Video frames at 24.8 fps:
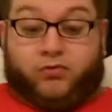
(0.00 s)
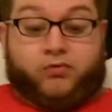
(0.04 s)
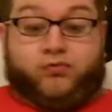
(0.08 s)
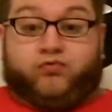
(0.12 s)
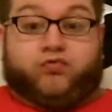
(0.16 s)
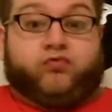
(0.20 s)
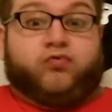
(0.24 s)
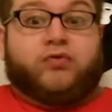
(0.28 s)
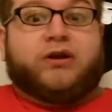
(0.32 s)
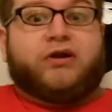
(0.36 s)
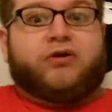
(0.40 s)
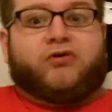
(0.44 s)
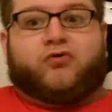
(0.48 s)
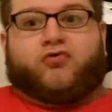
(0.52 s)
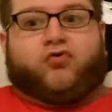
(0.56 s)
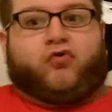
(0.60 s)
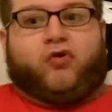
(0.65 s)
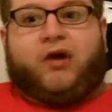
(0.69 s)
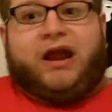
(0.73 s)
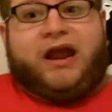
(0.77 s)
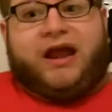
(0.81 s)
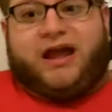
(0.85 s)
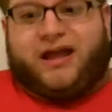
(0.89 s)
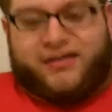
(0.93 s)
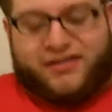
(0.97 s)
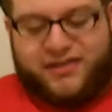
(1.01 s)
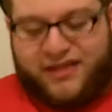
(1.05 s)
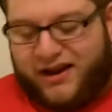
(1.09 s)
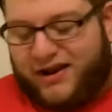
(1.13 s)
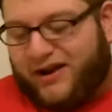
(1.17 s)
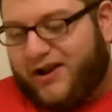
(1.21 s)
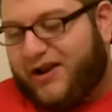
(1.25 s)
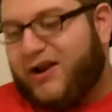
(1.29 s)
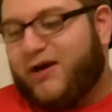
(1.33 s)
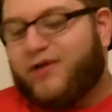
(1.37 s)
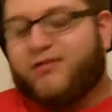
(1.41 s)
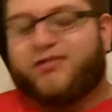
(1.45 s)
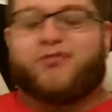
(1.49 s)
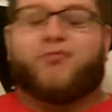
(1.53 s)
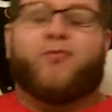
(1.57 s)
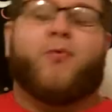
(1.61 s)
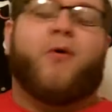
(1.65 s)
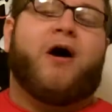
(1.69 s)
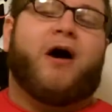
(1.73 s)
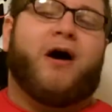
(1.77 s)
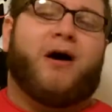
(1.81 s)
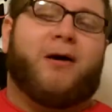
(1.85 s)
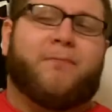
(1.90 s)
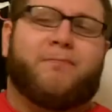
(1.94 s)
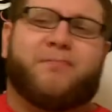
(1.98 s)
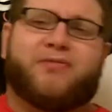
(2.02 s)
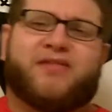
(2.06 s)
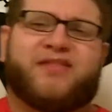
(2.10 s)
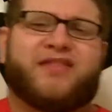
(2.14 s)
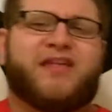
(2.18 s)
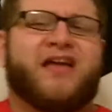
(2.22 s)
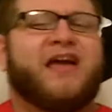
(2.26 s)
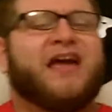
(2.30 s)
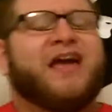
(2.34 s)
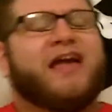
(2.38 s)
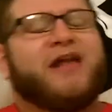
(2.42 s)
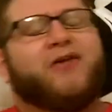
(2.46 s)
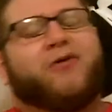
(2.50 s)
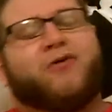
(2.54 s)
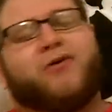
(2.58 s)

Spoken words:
real grass, I don't know, swamps, and